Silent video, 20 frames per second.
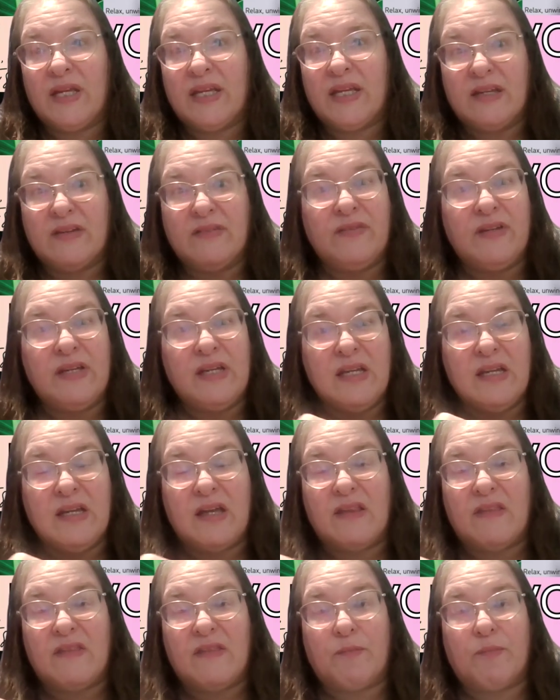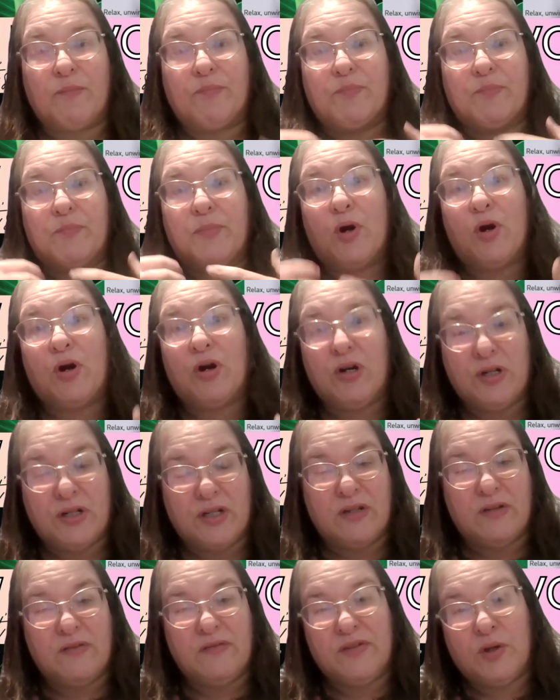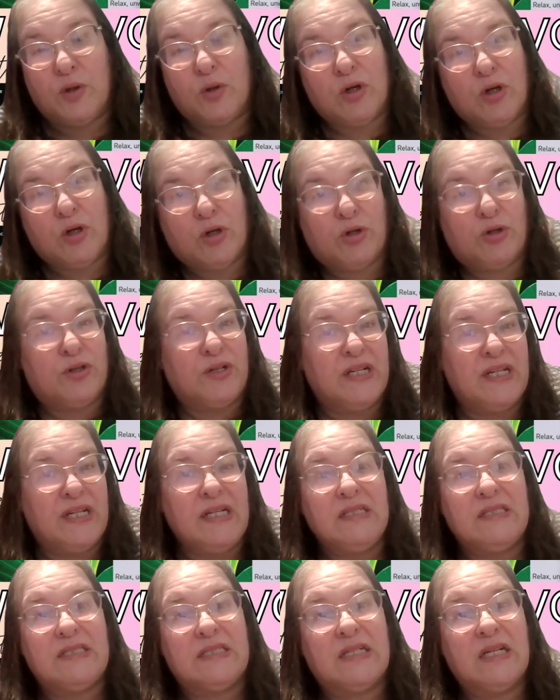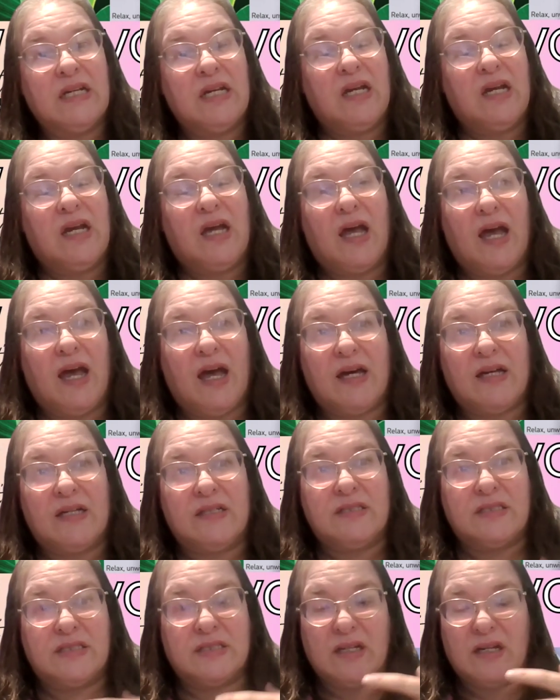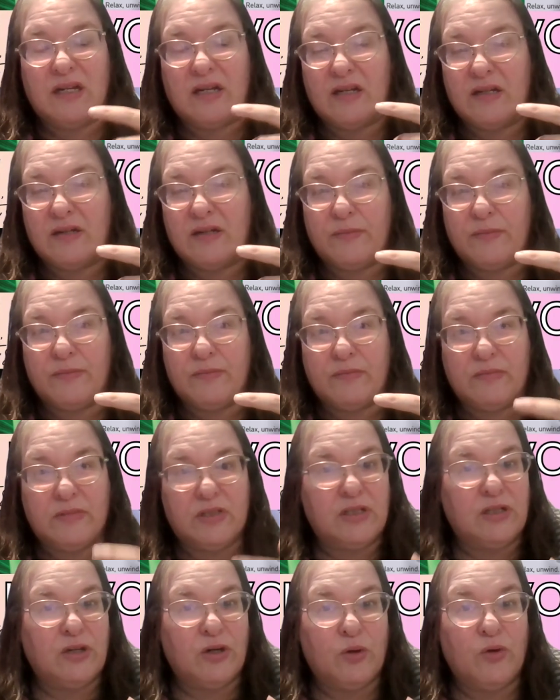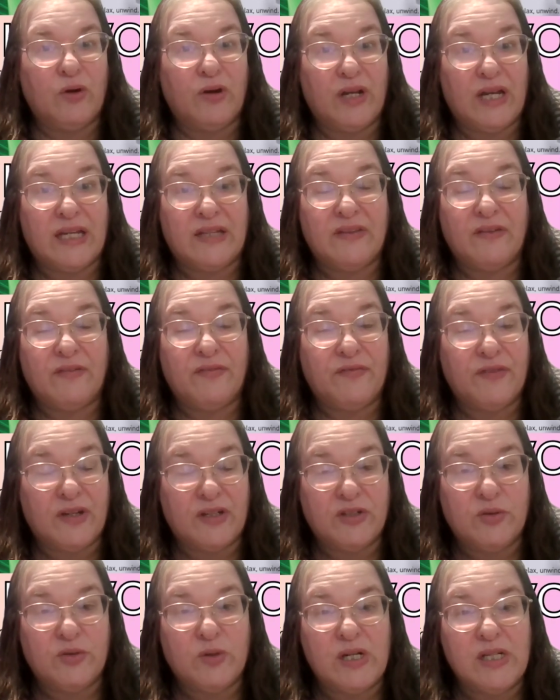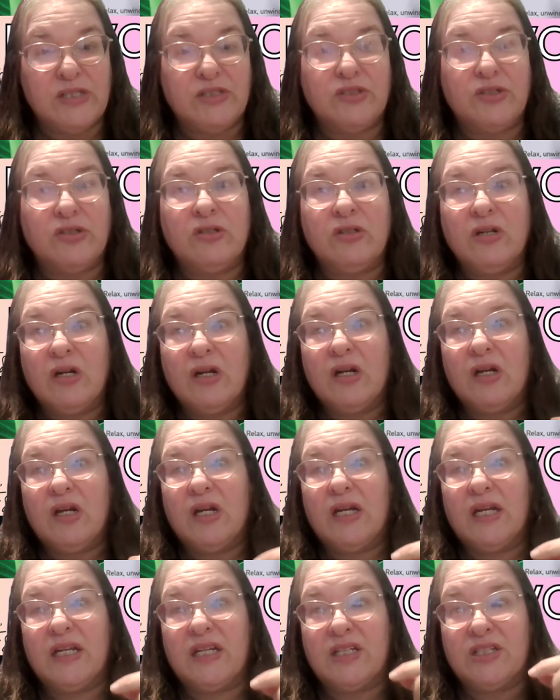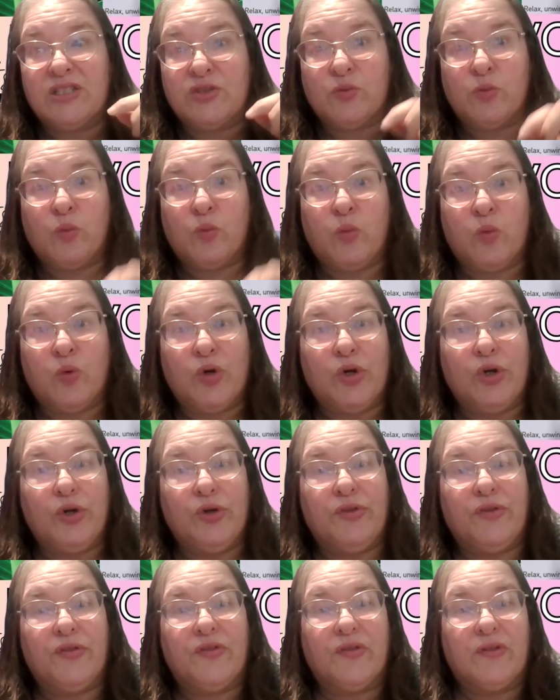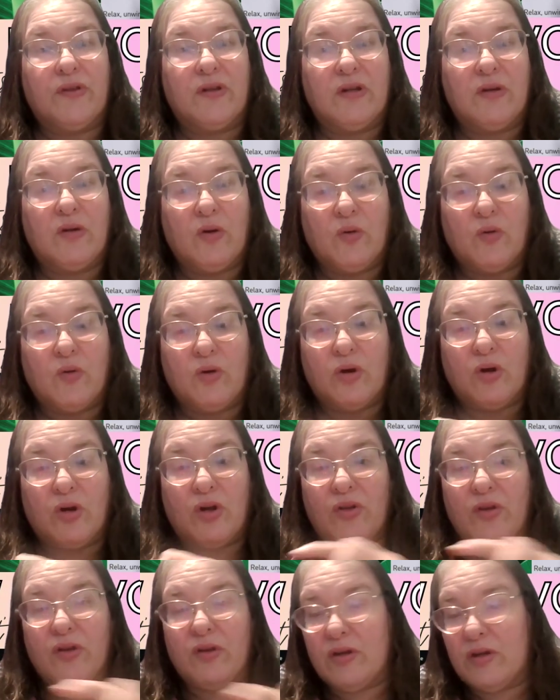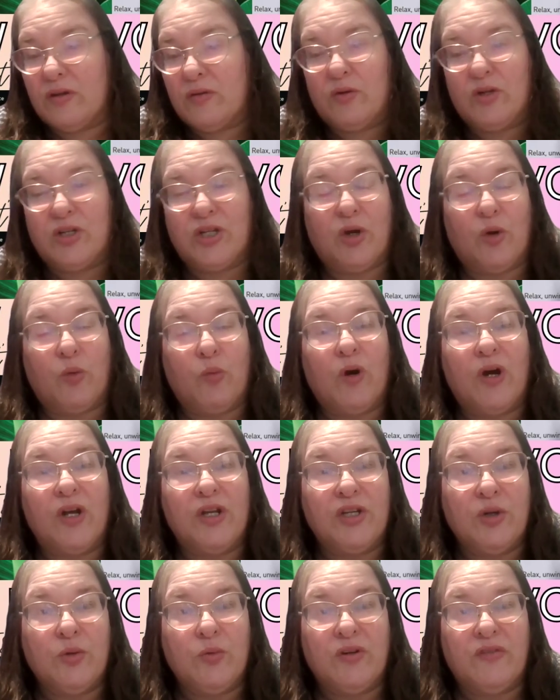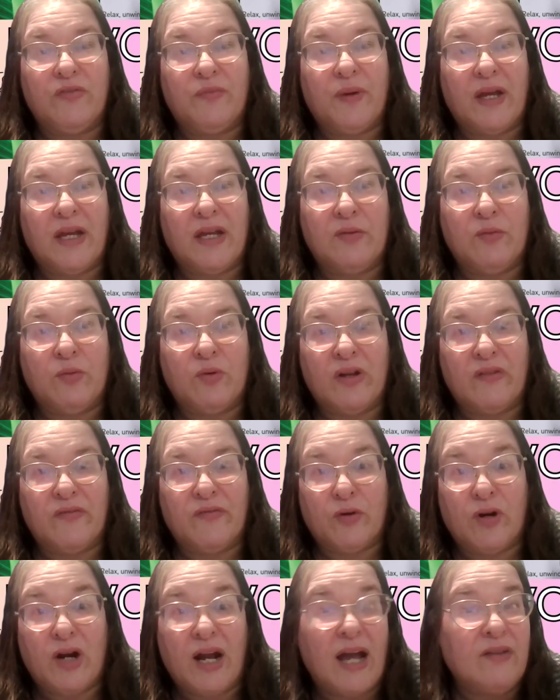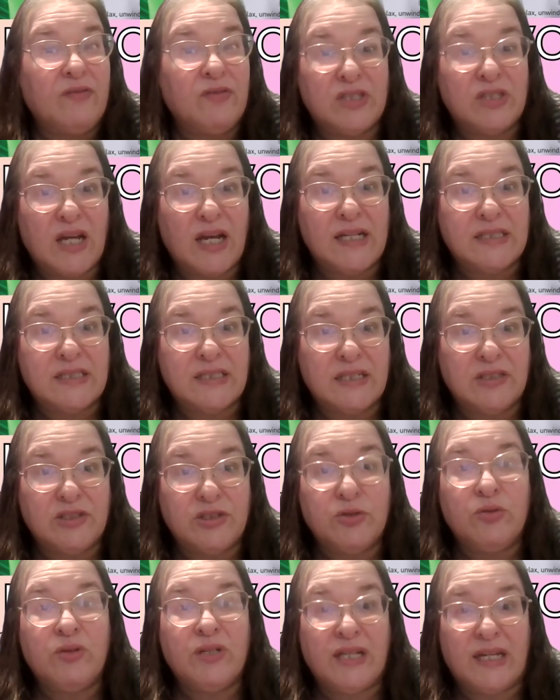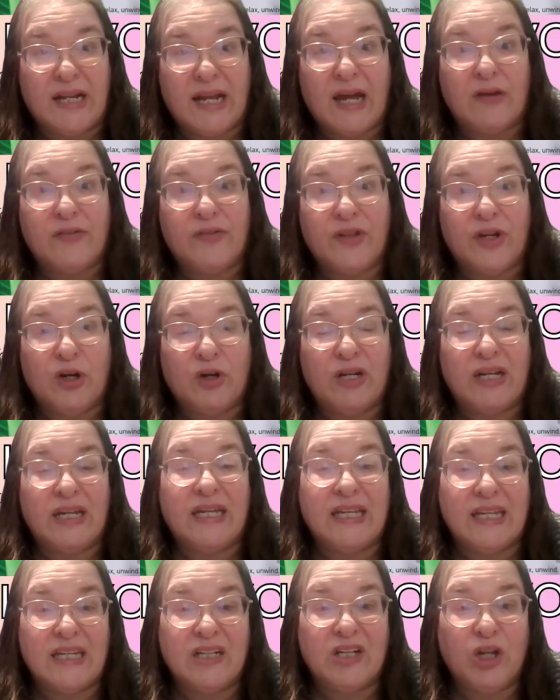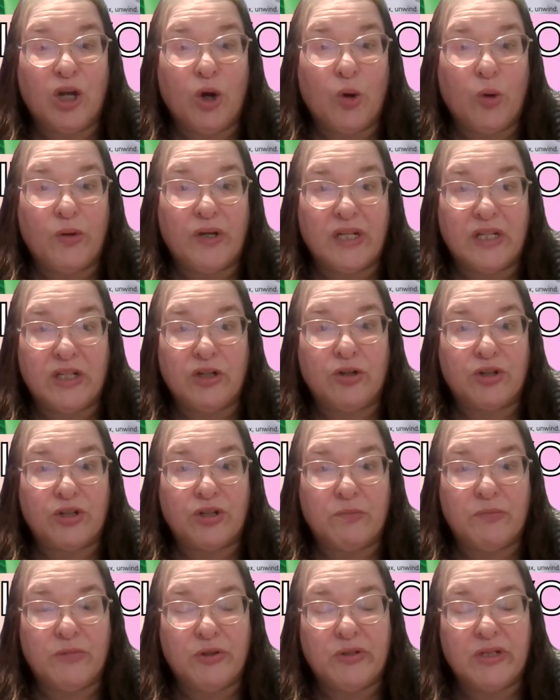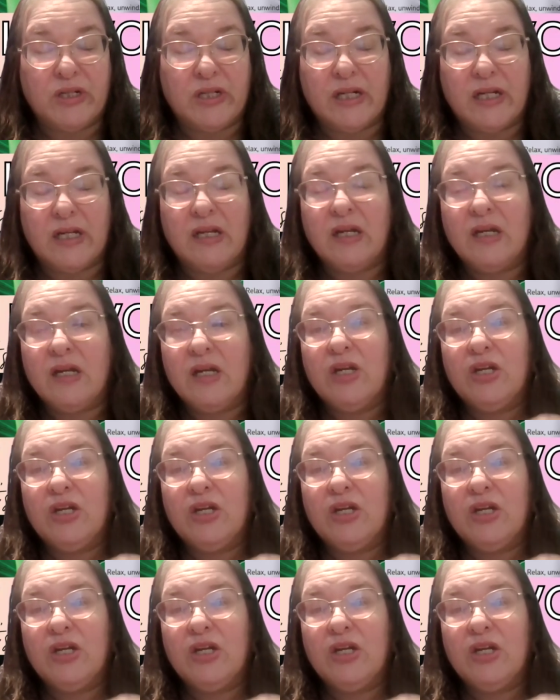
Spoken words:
giving part of your earnings as and the fundraiser is worth what you would have paid for advertising to get out there and get known in your community.